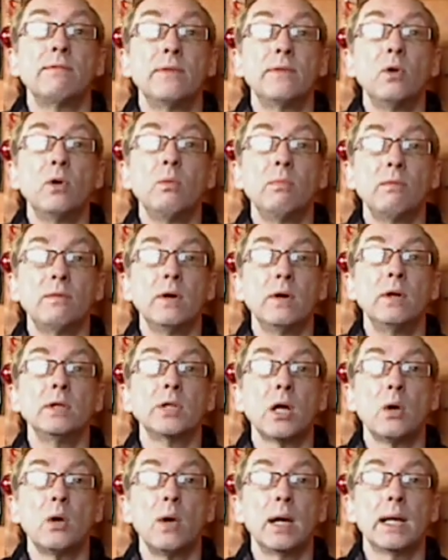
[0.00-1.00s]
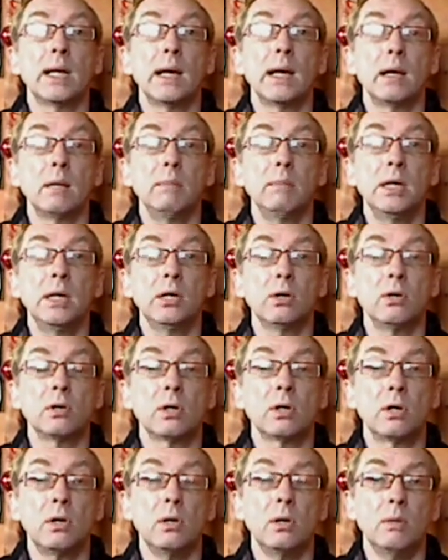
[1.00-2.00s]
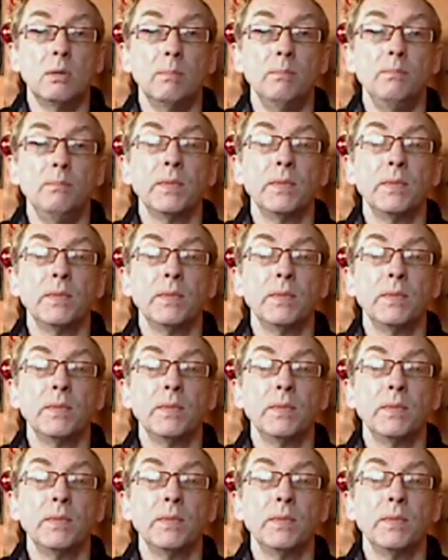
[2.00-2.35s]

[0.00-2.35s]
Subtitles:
filmphotoacademy.com,